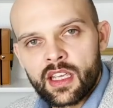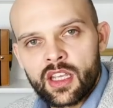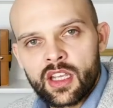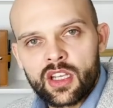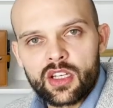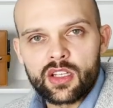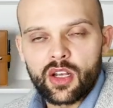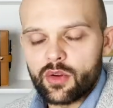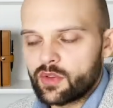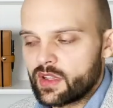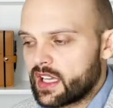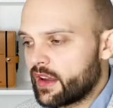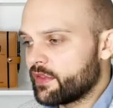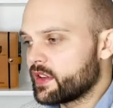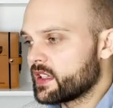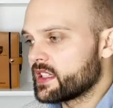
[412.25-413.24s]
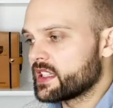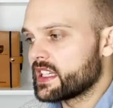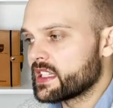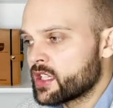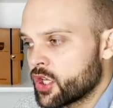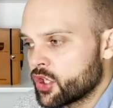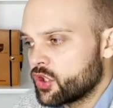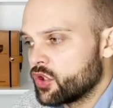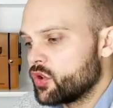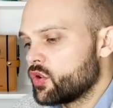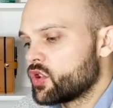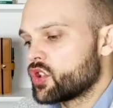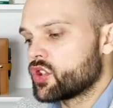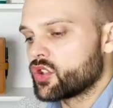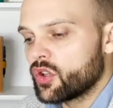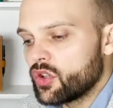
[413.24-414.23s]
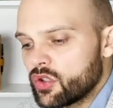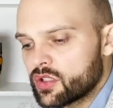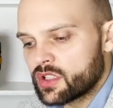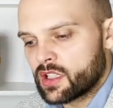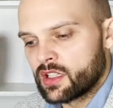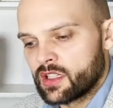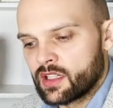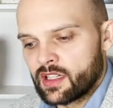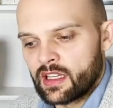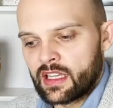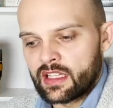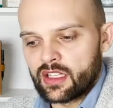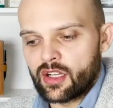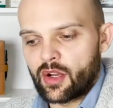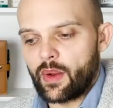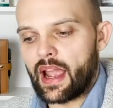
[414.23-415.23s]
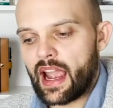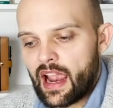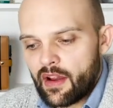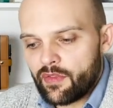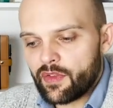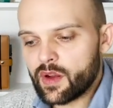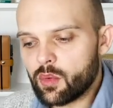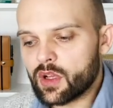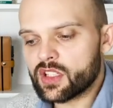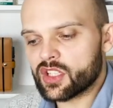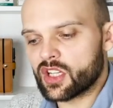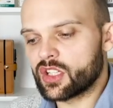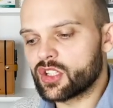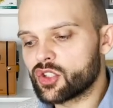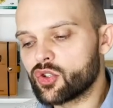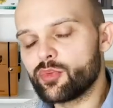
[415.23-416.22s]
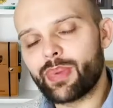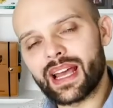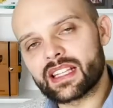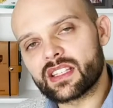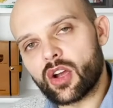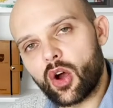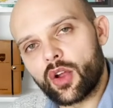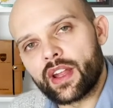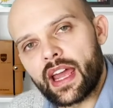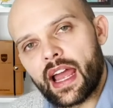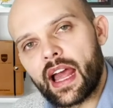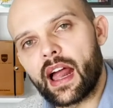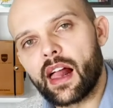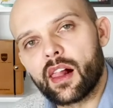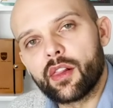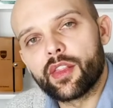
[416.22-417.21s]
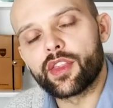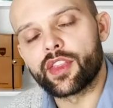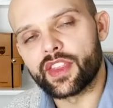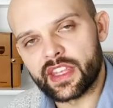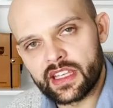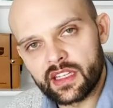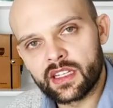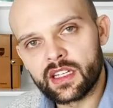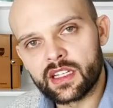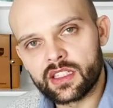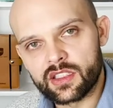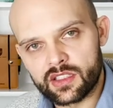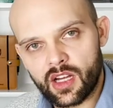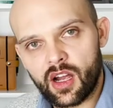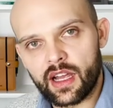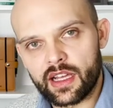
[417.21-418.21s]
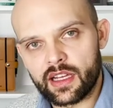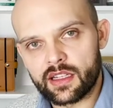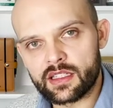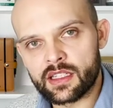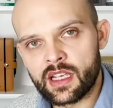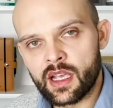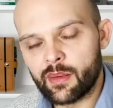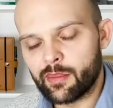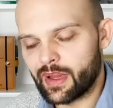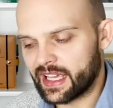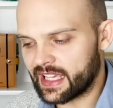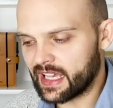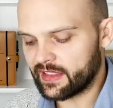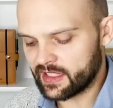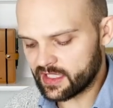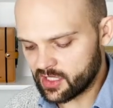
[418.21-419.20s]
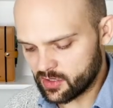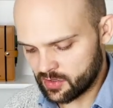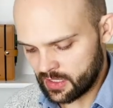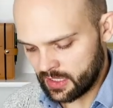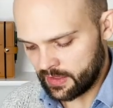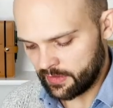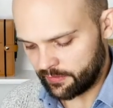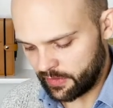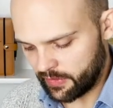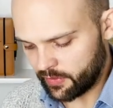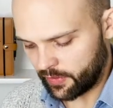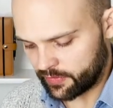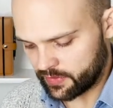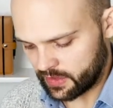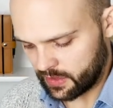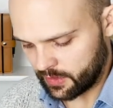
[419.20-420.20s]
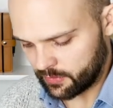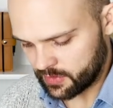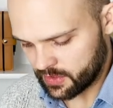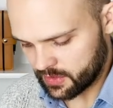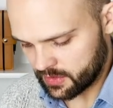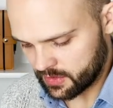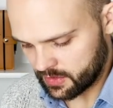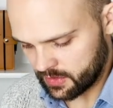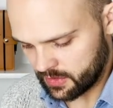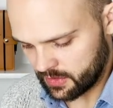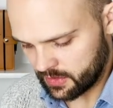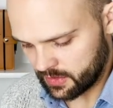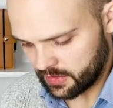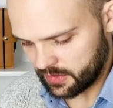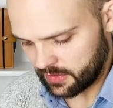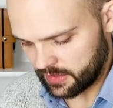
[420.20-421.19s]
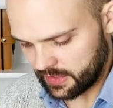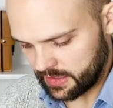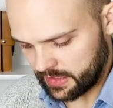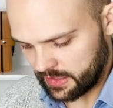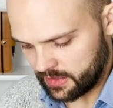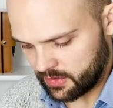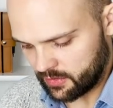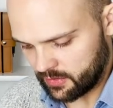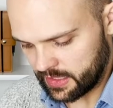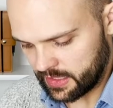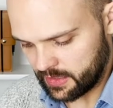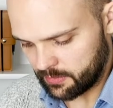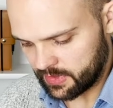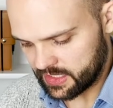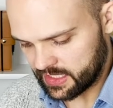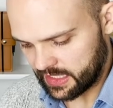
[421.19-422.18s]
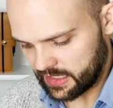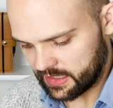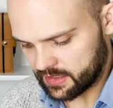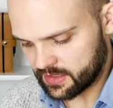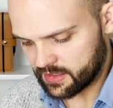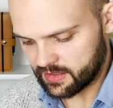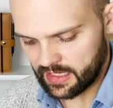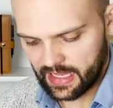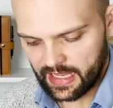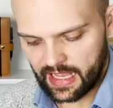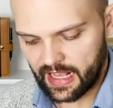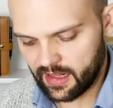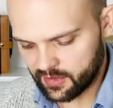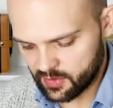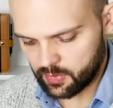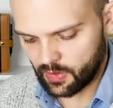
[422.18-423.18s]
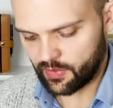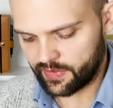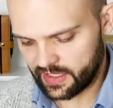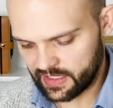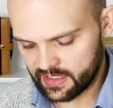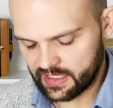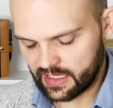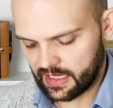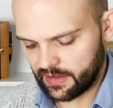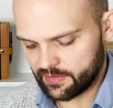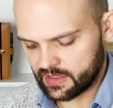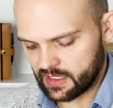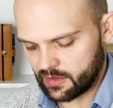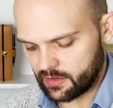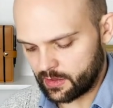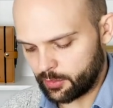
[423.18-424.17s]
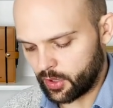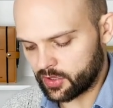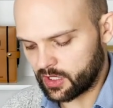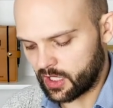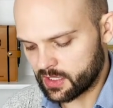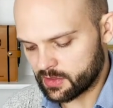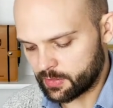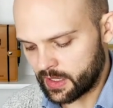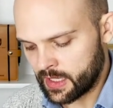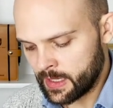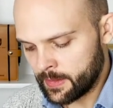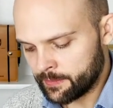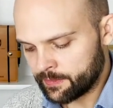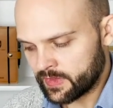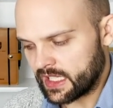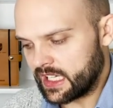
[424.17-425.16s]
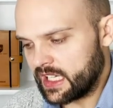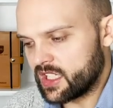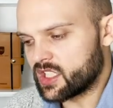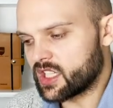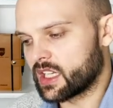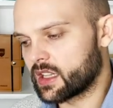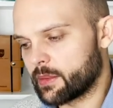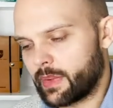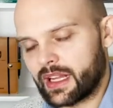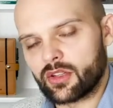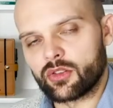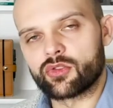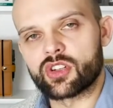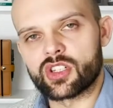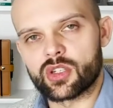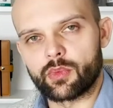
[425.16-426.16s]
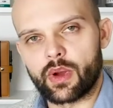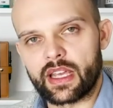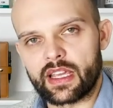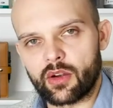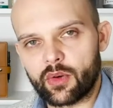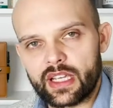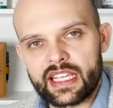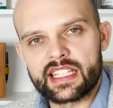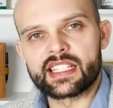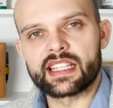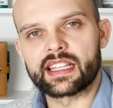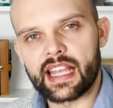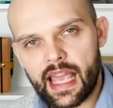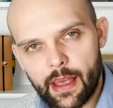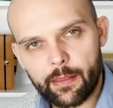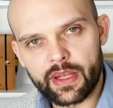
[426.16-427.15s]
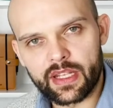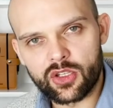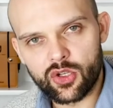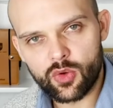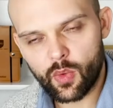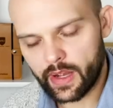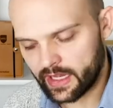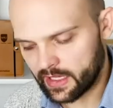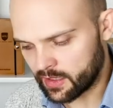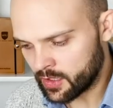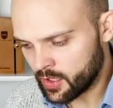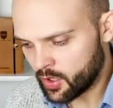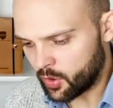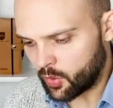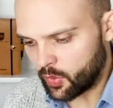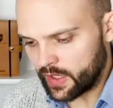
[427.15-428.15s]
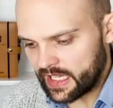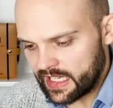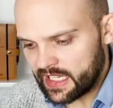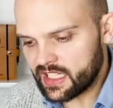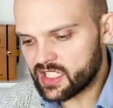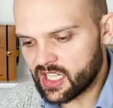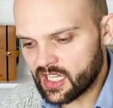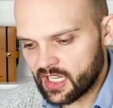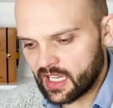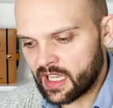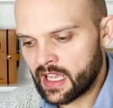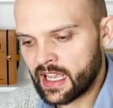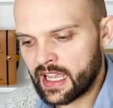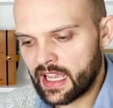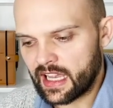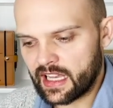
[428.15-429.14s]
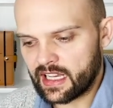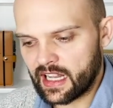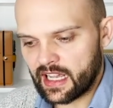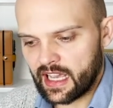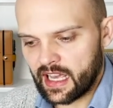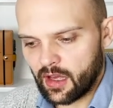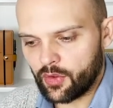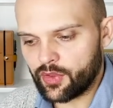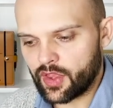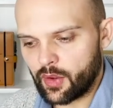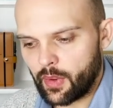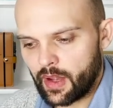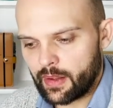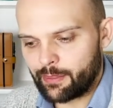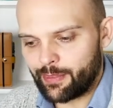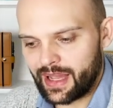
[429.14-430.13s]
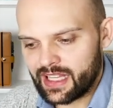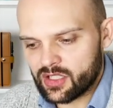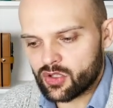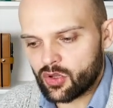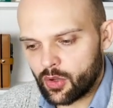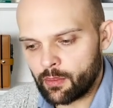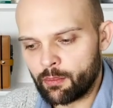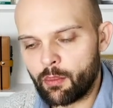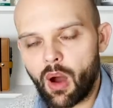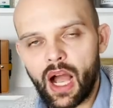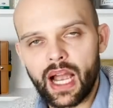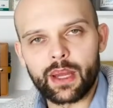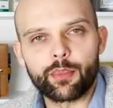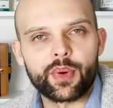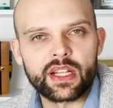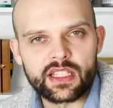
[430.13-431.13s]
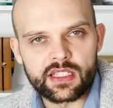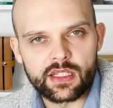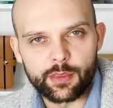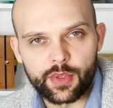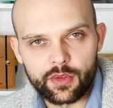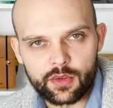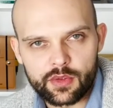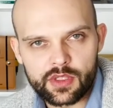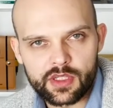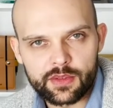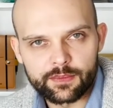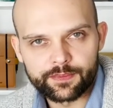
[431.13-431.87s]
you know, the evidence is you should, you know, everyone's going to do better on a healthy diet. But again, this is very often you'll me saying elsewhere on the internet, I haven't said on the podcast, but eating the Matt Nutrition way, or eating the MNU way, or eating in a healthy way based on my principles.